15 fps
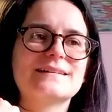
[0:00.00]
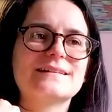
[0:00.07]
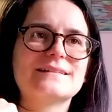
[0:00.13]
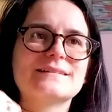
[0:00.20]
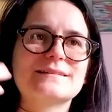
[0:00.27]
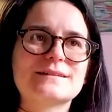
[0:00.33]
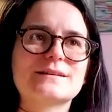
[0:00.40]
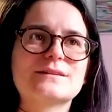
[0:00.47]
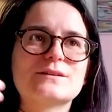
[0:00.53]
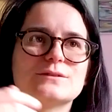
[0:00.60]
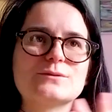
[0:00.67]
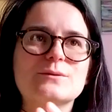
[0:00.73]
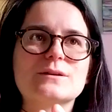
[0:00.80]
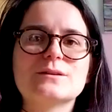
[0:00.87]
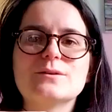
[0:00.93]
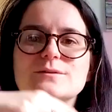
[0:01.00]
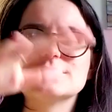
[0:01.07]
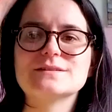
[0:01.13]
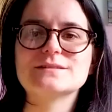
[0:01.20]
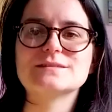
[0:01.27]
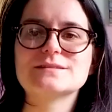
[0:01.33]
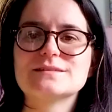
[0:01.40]
The door
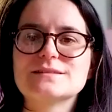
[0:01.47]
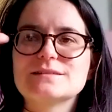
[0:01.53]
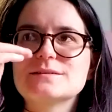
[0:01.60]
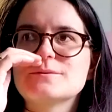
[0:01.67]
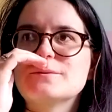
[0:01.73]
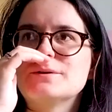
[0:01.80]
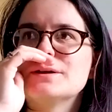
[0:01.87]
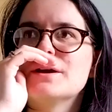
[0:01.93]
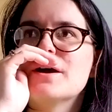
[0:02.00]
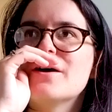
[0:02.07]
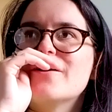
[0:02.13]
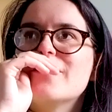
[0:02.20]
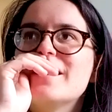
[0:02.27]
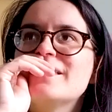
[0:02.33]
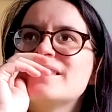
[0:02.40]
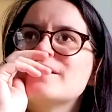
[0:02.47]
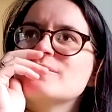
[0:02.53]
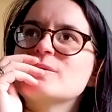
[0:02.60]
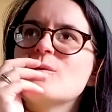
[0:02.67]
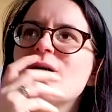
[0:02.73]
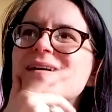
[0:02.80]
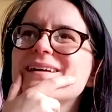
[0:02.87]
closes, we go, and then we're
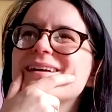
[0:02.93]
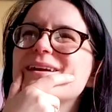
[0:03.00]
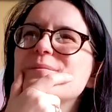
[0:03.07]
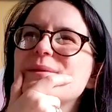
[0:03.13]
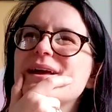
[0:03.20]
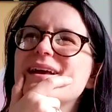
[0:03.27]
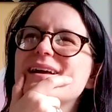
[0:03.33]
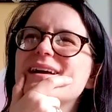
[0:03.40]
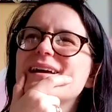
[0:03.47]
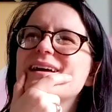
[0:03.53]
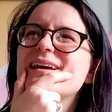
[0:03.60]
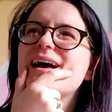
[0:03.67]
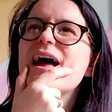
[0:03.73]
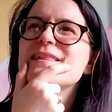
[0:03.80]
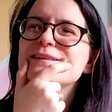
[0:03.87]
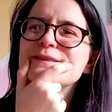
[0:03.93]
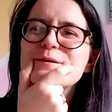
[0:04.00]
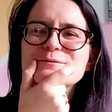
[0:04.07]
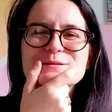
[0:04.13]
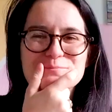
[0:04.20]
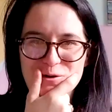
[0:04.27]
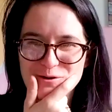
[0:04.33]
walking, and I'm like, I think it
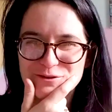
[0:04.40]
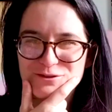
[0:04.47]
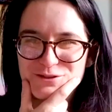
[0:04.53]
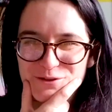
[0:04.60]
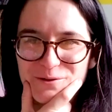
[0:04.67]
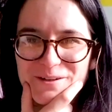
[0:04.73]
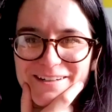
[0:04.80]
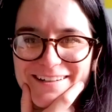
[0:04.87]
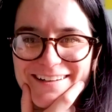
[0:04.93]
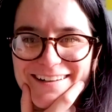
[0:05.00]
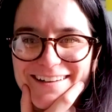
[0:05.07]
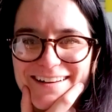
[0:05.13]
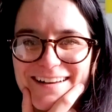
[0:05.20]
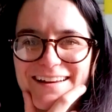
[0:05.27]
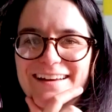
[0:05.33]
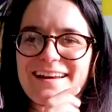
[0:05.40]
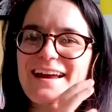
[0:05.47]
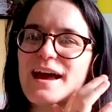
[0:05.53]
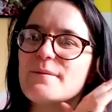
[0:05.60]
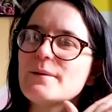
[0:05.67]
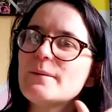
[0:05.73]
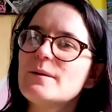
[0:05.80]
was Martha Stewart.
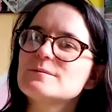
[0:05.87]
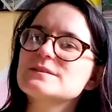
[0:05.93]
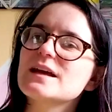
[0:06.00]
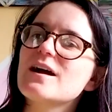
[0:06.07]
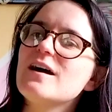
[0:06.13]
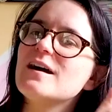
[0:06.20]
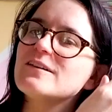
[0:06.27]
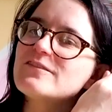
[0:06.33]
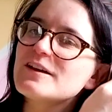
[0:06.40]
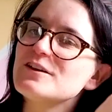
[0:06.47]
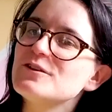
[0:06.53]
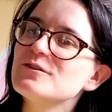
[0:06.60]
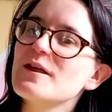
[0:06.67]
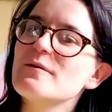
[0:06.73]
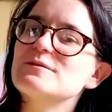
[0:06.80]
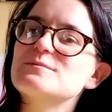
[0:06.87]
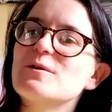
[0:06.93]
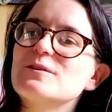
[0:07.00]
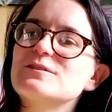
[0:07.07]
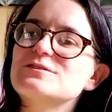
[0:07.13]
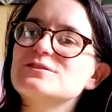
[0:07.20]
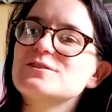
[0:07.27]
And my mom's like, oh, if I knew that was
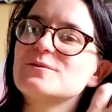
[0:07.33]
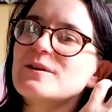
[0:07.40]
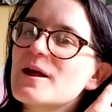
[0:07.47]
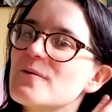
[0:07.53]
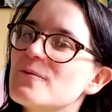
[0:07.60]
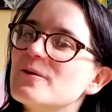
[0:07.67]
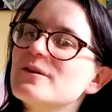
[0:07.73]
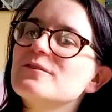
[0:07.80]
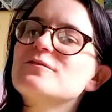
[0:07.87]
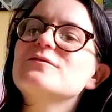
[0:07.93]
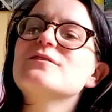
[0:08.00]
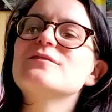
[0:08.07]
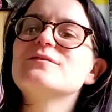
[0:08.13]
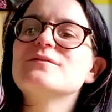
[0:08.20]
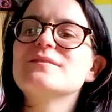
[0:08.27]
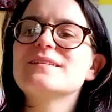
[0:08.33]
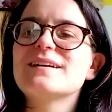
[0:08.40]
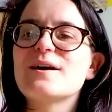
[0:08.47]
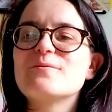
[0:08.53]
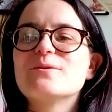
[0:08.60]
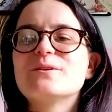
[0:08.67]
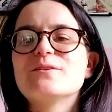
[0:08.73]
Martha Stewart, I wouldn't
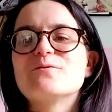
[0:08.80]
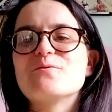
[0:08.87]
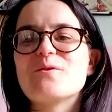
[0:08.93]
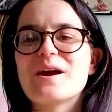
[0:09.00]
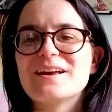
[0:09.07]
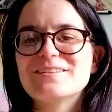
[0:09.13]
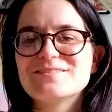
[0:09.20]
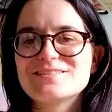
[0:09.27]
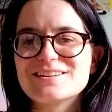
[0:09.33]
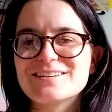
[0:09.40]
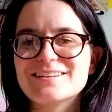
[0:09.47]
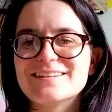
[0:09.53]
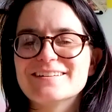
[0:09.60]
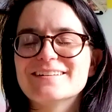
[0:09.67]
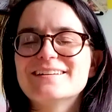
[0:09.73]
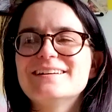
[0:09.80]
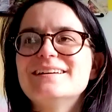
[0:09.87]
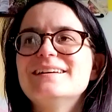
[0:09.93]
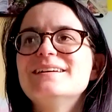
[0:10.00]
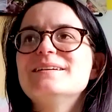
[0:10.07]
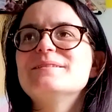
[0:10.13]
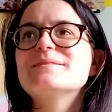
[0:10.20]
have waved to her.
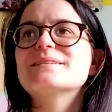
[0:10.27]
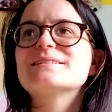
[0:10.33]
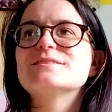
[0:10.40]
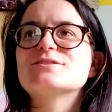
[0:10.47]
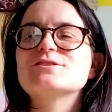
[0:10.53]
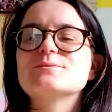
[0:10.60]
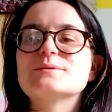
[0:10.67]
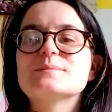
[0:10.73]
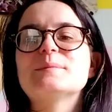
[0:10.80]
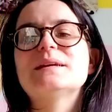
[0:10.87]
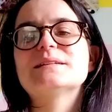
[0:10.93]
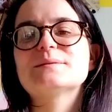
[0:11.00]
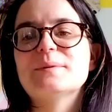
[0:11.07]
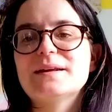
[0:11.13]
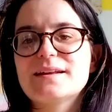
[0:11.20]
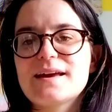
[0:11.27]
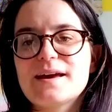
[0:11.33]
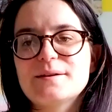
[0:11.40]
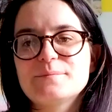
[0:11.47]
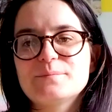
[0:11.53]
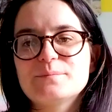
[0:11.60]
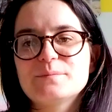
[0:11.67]
Because she was mean to my
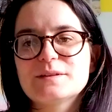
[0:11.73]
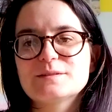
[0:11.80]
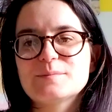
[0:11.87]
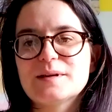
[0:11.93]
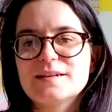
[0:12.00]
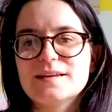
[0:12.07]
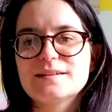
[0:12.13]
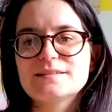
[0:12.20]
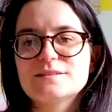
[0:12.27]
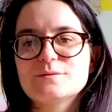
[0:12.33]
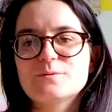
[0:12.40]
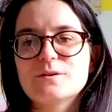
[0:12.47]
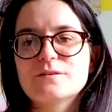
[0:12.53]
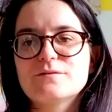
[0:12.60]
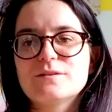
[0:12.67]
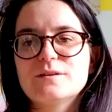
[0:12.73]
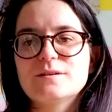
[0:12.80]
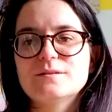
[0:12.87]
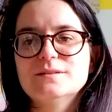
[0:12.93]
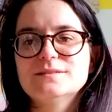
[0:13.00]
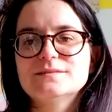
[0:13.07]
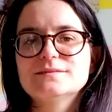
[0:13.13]
dad. Because my dad did work for
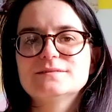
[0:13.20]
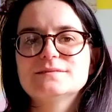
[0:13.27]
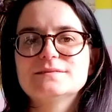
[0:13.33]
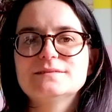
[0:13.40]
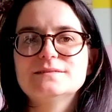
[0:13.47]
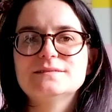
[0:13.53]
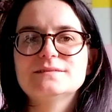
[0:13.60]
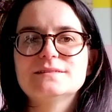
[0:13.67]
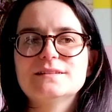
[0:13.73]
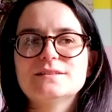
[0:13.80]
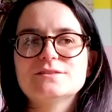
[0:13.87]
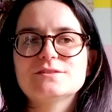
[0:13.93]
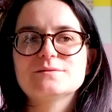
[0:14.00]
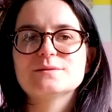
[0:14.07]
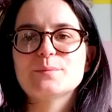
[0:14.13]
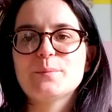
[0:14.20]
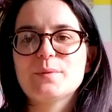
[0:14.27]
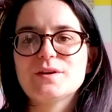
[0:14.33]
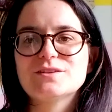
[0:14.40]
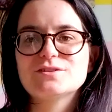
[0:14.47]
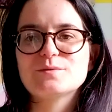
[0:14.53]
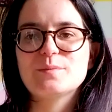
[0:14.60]
her. And she was a
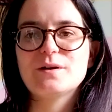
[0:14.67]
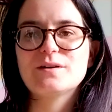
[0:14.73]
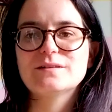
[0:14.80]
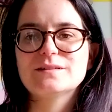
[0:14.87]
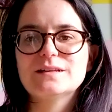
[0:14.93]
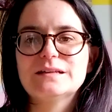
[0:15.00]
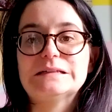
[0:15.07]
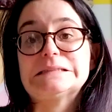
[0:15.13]
bitch, apparently.